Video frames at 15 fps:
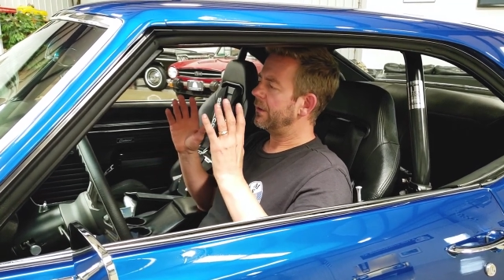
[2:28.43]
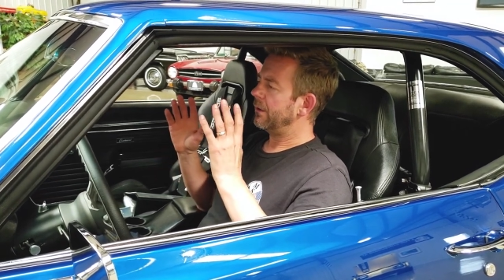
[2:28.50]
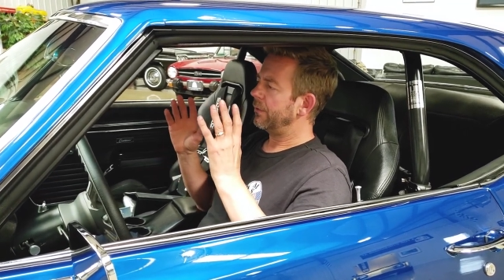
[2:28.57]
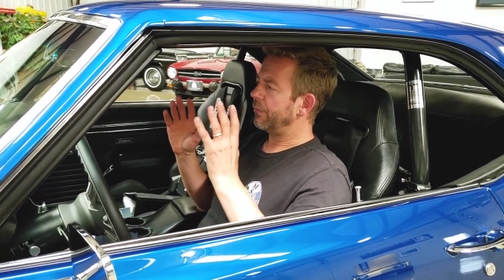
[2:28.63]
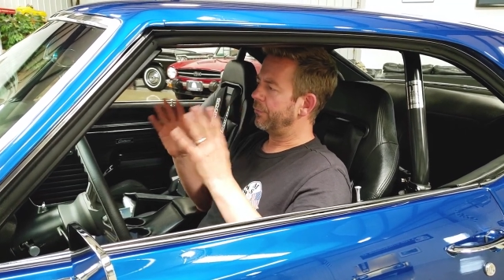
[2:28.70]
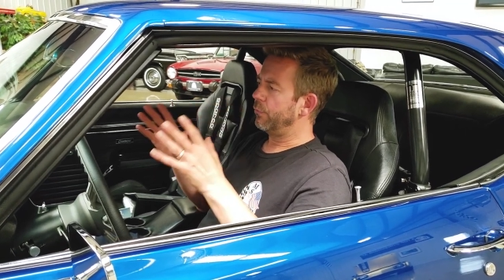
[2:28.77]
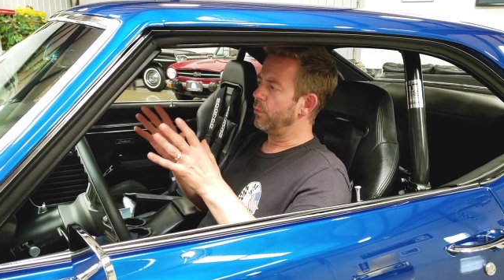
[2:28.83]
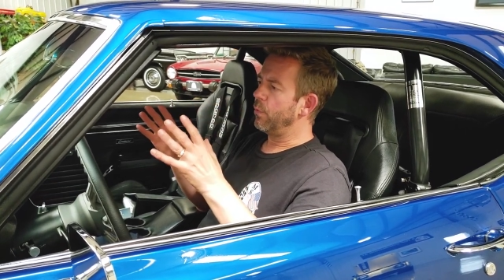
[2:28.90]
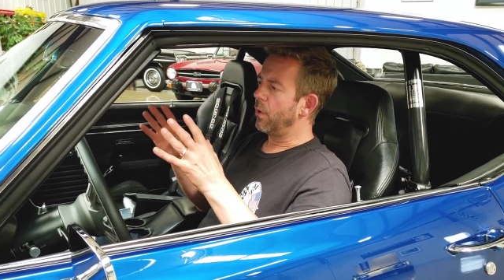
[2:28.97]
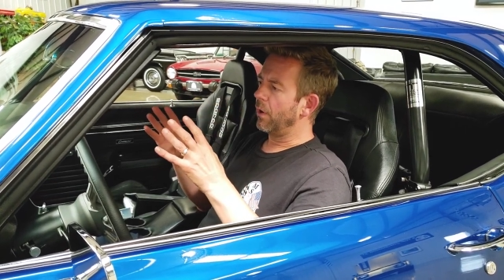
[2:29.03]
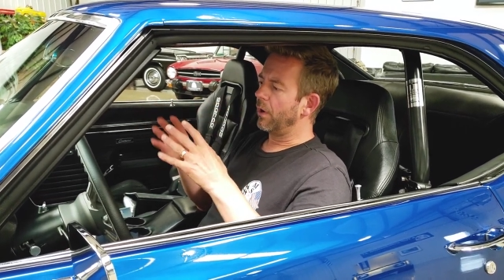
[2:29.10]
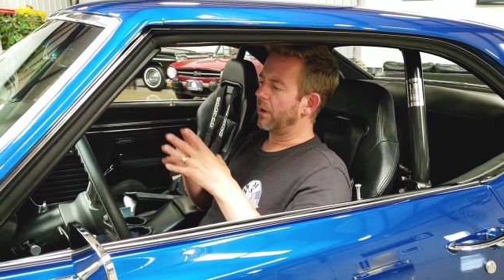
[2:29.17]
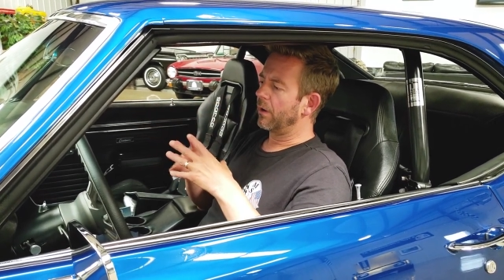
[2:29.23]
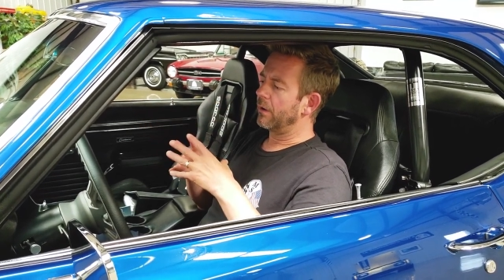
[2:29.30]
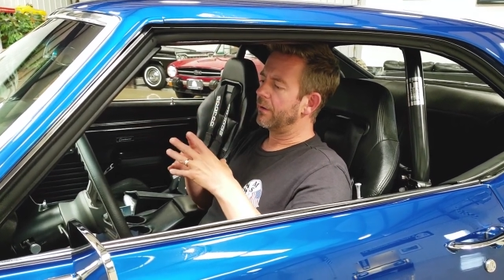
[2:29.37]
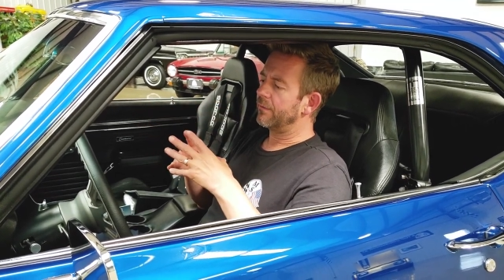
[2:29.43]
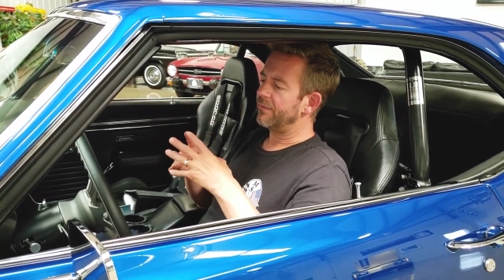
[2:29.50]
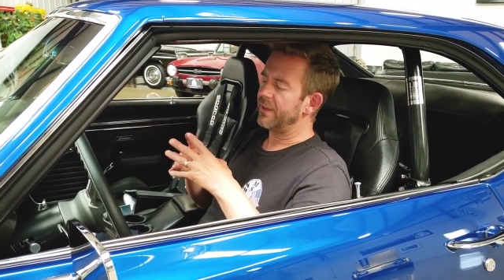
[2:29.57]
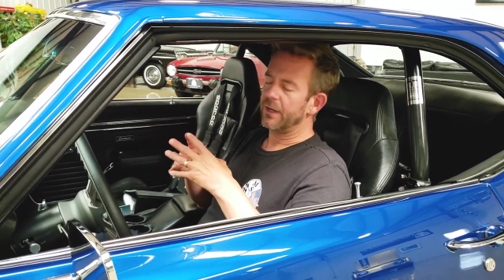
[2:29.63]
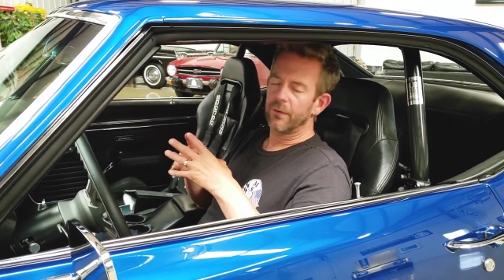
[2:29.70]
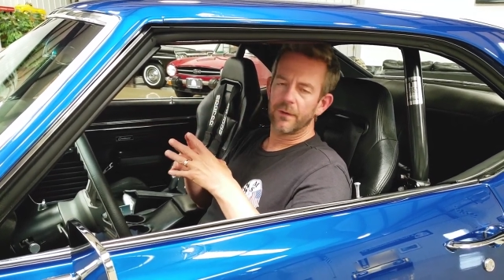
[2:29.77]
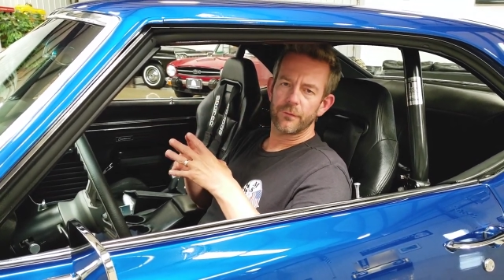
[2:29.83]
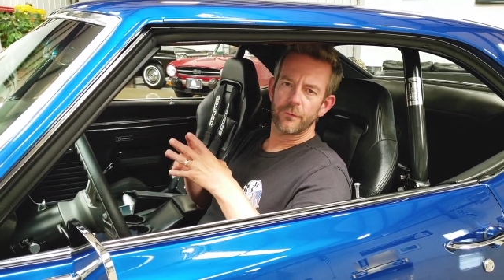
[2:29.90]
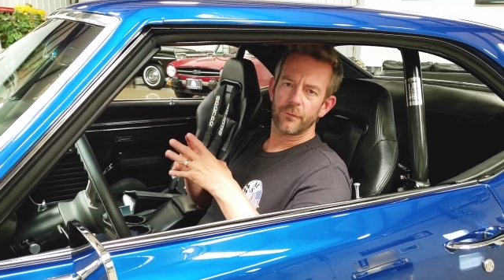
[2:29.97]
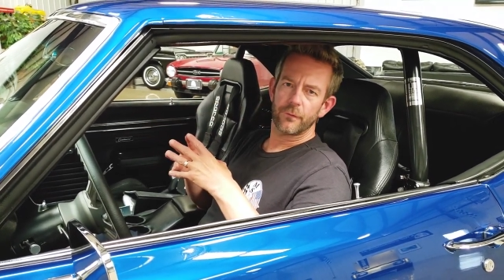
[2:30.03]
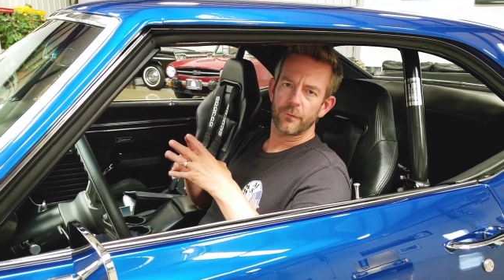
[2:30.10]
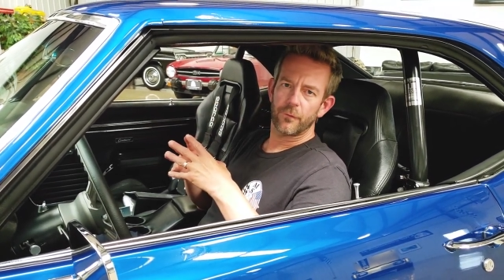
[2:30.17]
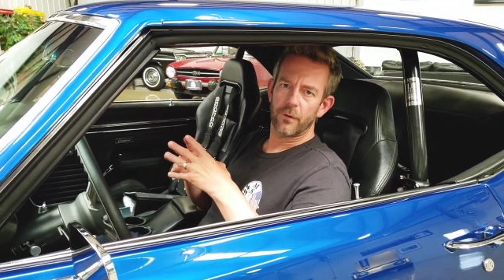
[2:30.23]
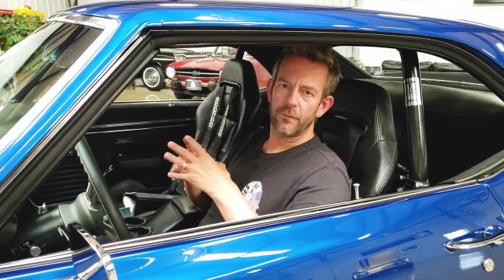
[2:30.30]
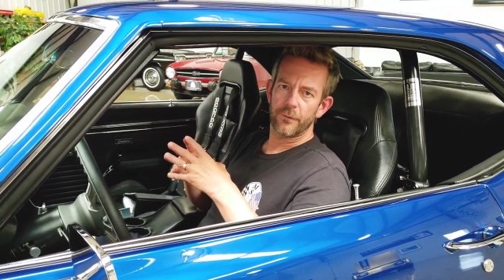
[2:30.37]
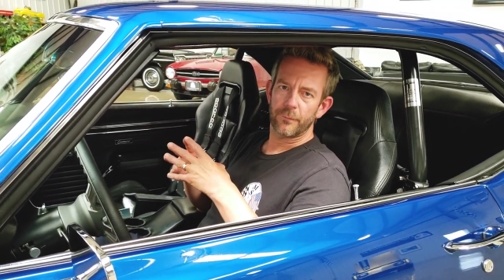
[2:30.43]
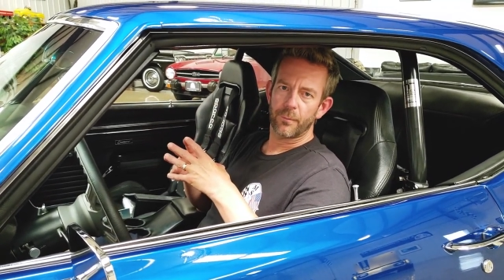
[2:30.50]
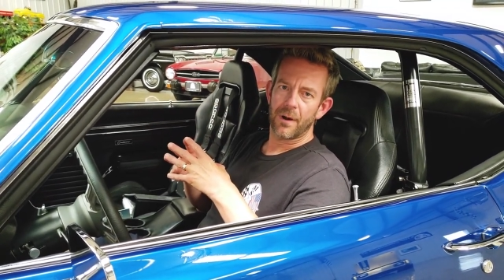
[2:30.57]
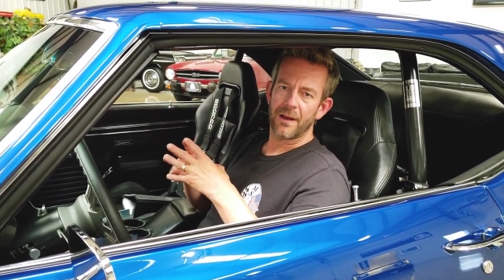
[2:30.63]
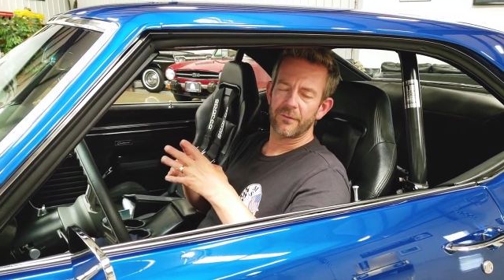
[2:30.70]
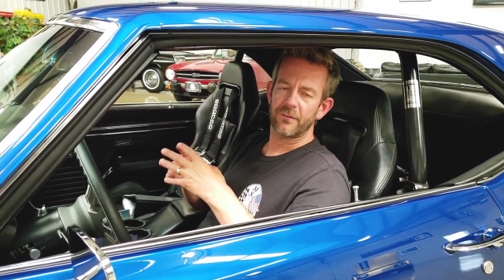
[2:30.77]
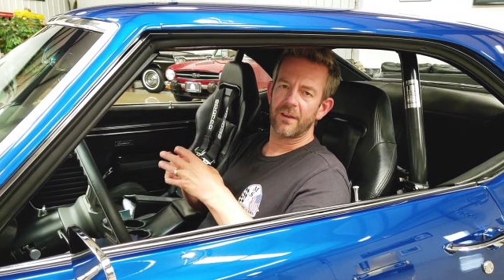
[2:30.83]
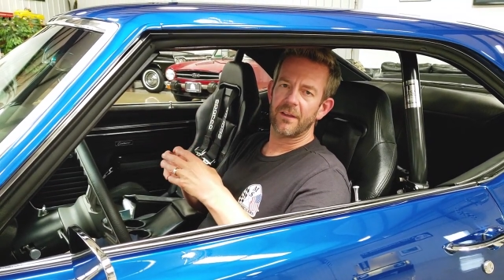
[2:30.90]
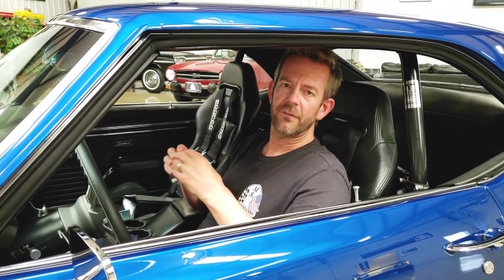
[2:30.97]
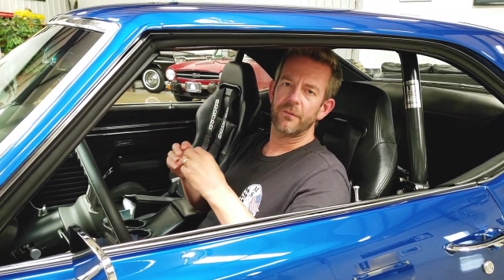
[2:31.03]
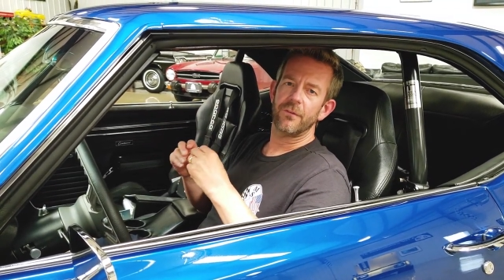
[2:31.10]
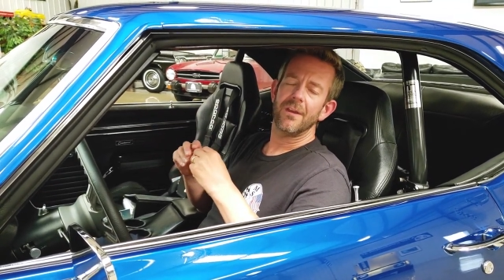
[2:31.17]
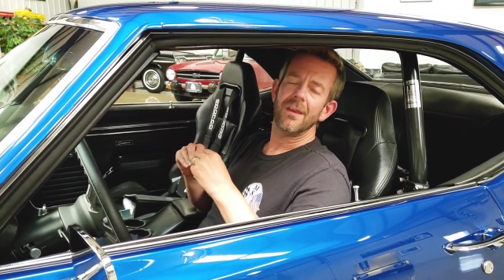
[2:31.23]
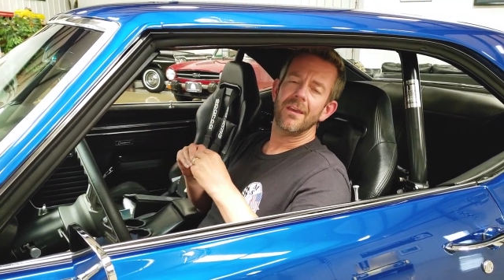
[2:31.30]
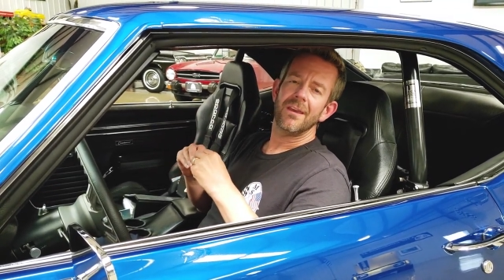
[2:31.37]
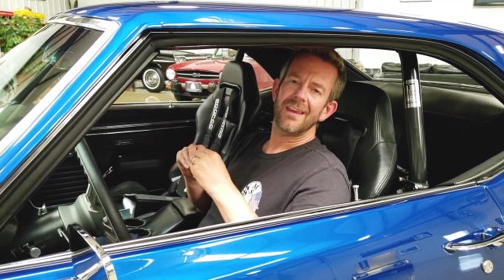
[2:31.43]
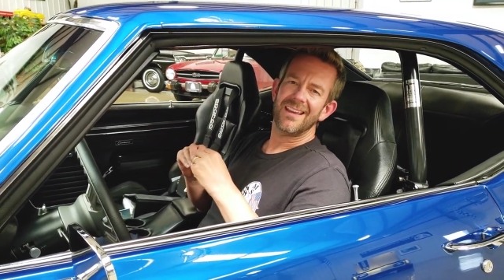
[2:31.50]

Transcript: through our vigorous service process.